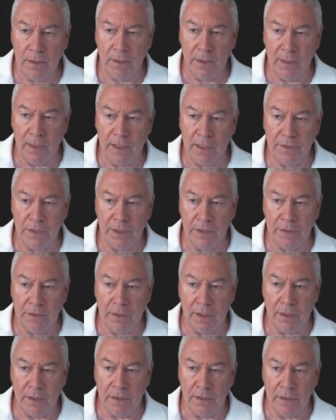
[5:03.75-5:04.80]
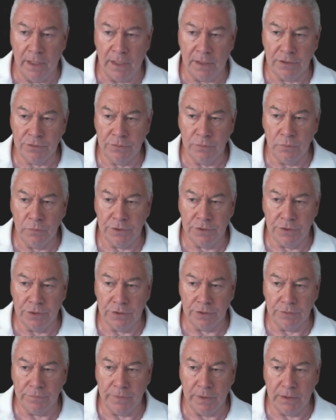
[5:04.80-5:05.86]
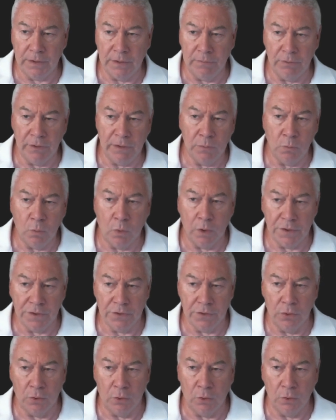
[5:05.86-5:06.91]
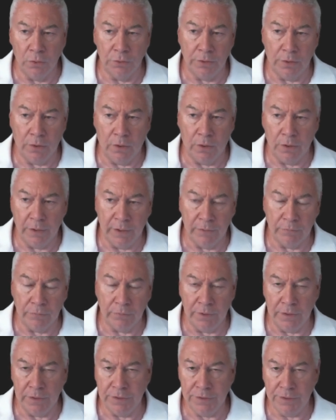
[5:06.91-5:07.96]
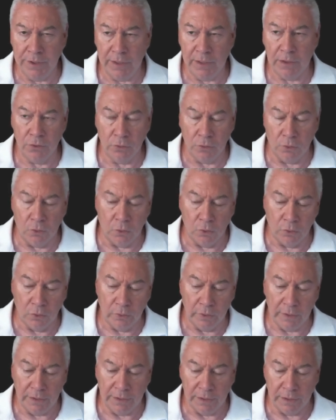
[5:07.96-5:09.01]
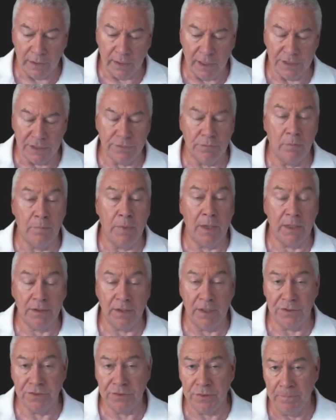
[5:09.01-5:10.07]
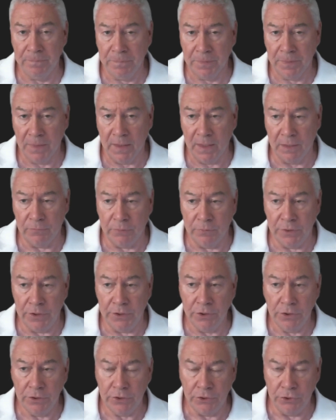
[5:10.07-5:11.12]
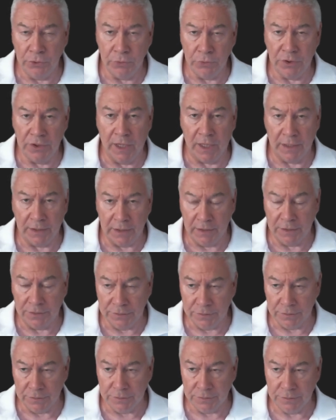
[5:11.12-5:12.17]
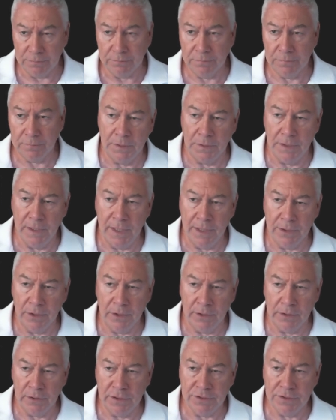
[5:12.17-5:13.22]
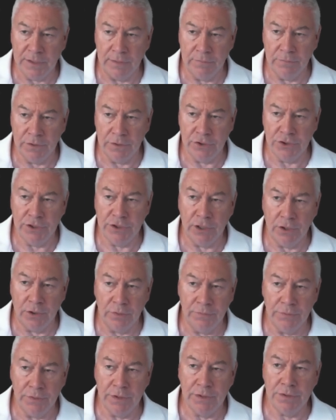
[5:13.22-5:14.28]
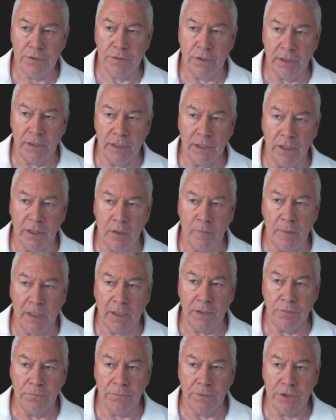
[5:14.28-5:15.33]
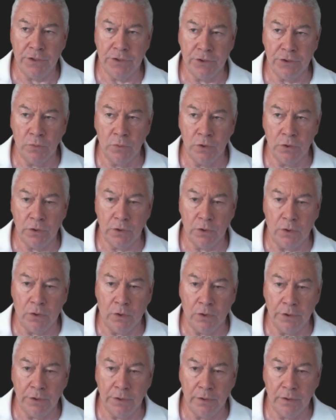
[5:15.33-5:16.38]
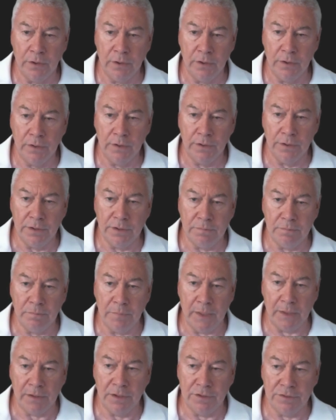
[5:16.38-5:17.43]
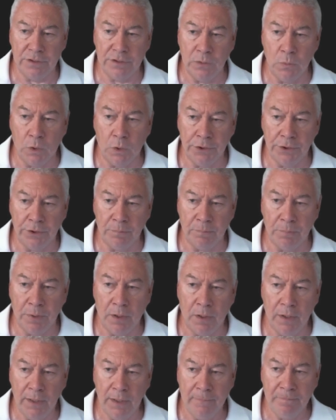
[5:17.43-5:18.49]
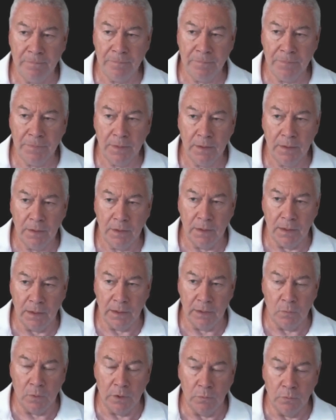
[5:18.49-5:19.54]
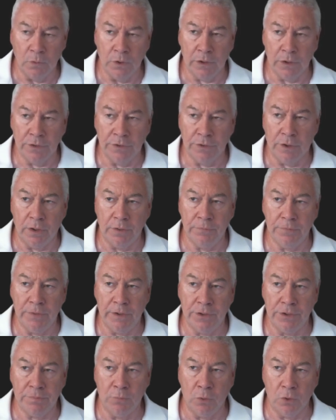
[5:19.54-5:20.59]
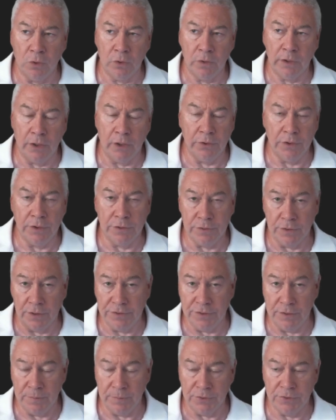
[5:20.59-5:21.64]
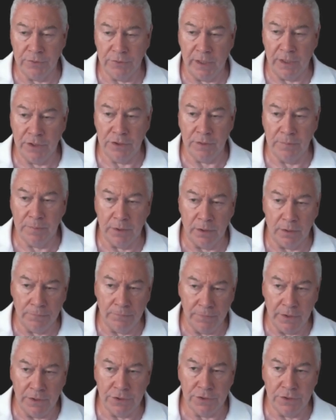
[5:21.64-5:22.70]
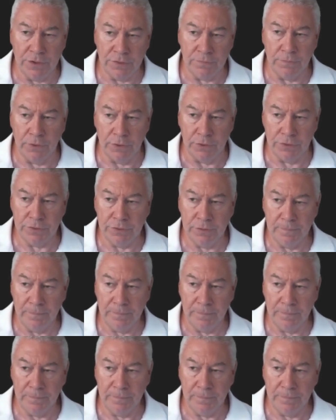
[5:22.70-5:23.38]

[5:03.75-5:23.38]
And then a next, which is effectively what is called on every tick, or in the case of a backtest, every new data instance. But now that I at least have the shell of this, I can go back and finish the work on this backtesting1.py. It won't work until I finish more code inside Simple Strategy, but I'll finish this first.